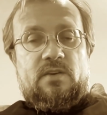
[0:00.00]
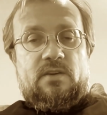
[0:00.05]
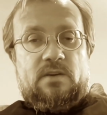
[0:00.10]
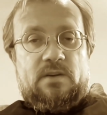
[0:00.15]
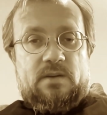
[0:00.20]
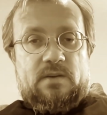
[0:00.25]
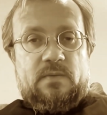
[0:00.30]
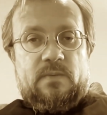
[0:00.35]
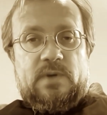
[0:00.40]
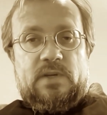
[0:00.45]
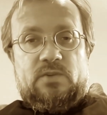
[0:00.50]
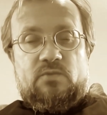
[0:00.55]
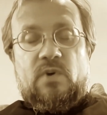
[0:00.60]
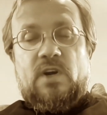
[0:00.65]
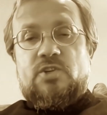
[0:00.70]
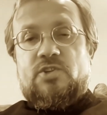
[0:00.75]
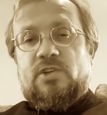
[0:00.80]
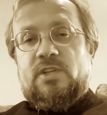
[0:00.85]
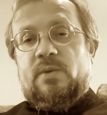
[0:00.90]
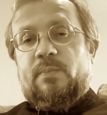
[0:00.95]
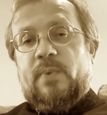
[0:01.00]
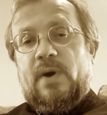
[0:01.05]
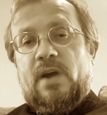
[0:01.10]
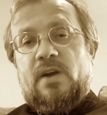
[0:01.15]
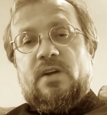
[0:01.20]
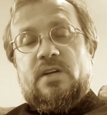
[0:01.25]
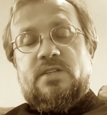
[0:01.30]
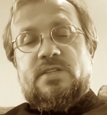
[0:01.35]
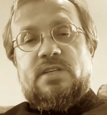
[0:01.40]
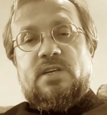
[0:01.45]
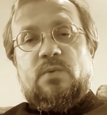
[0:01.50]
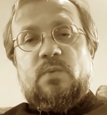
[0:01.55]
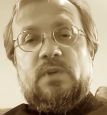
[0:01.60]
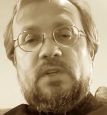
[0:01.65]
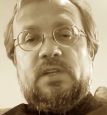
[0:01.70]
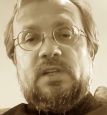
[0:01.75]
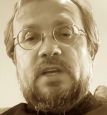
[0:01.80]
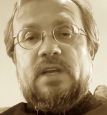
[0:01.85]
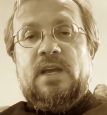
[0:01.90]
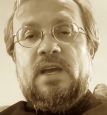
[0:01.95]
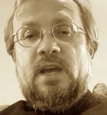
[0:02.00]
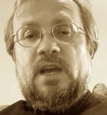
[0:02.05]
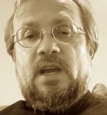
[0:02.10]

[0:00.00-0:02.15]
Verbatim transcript: uh, and Russian empire consequently.